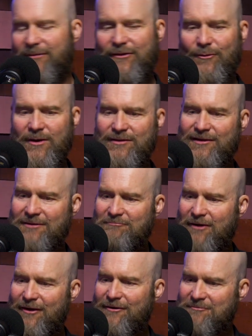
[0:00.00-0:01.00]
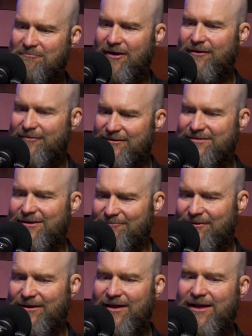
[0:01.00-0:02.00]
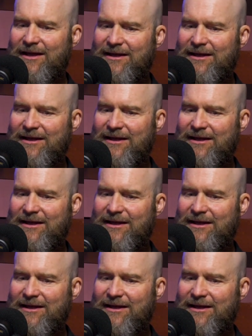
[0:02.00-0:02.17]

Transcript: But the way you get better and better at something